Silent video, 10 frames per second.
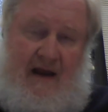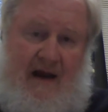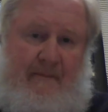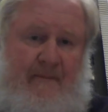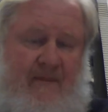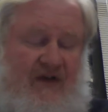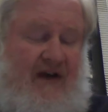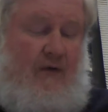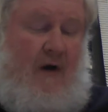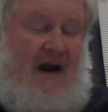"Yep,"
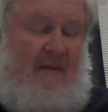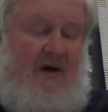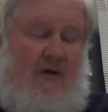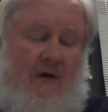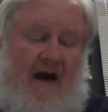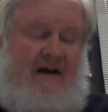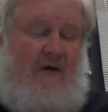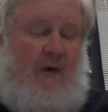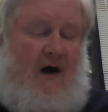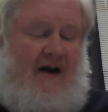said Graham. "Reckon
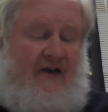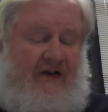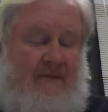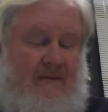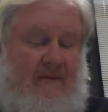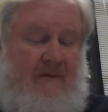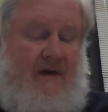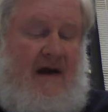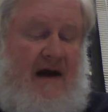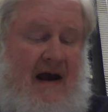it was."
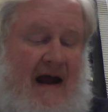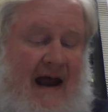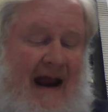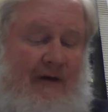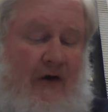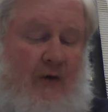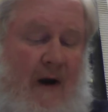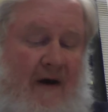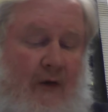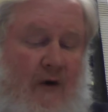He looked
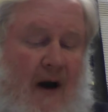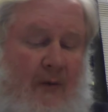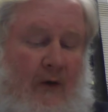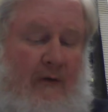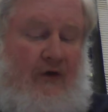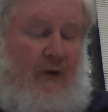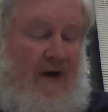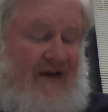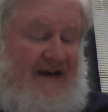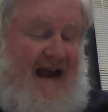around the rubble that was
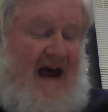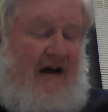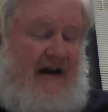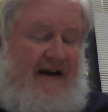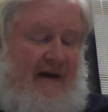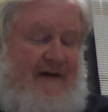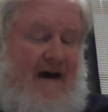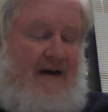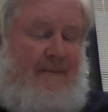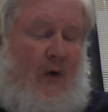once a town until he
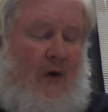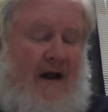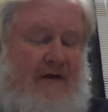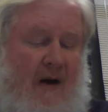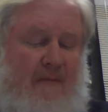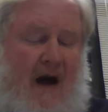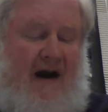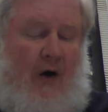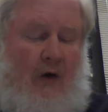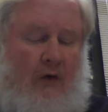found a board he thought
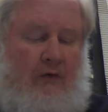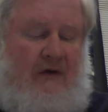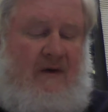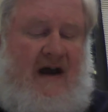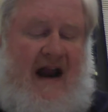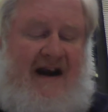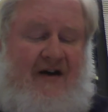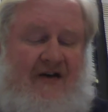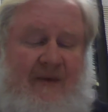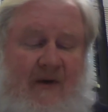might hold. He
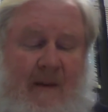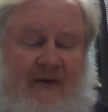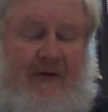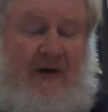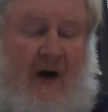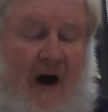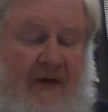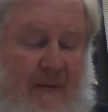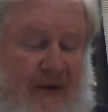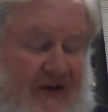took some strips of
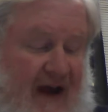cloth from a